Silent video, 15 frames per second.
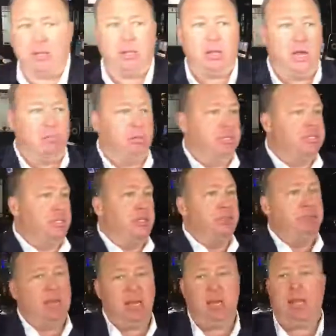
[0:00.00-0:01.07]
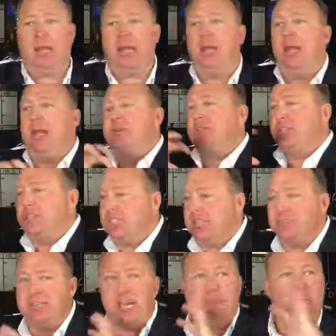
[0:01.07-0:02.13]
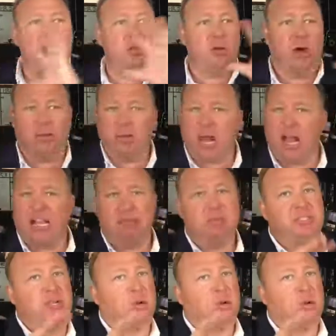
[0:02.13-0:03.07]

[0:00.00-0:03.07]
the globalists and the media and the systems, they admit in all their documents,